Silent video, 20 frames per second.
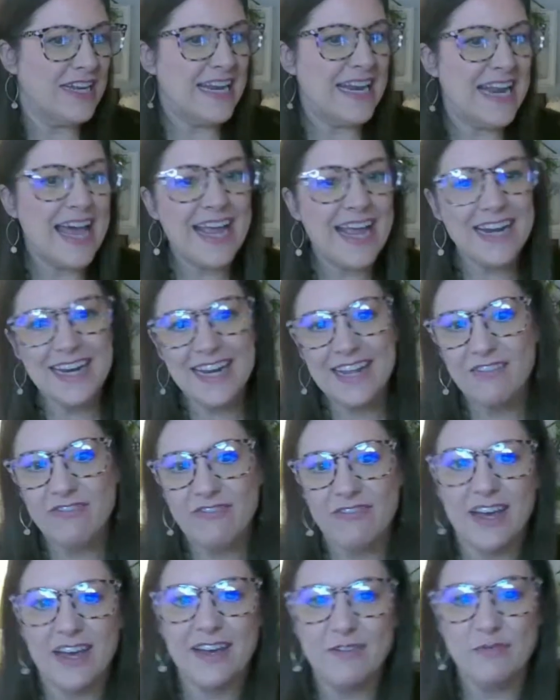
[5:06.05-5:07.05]

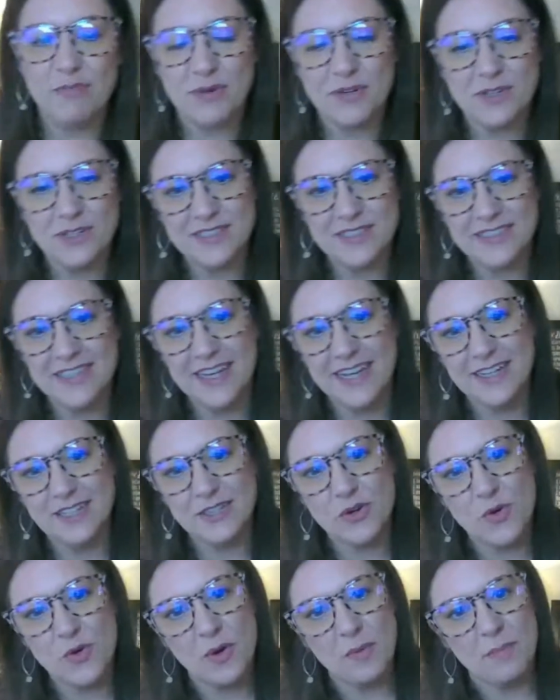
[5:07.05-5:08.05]

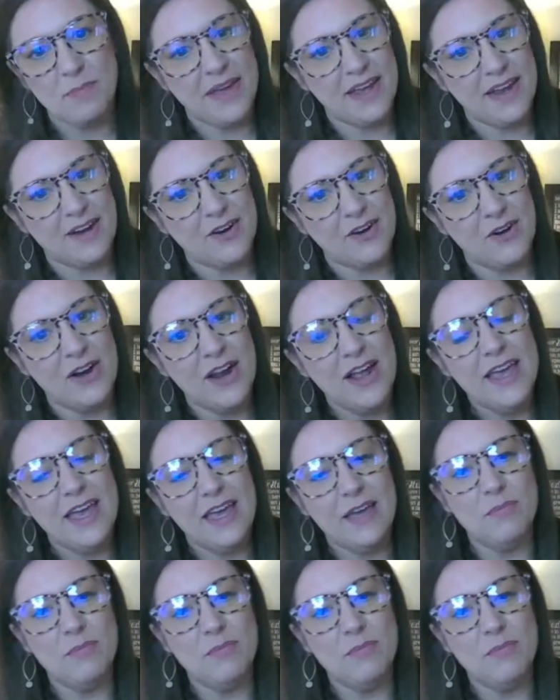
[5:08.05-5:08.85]
95% or better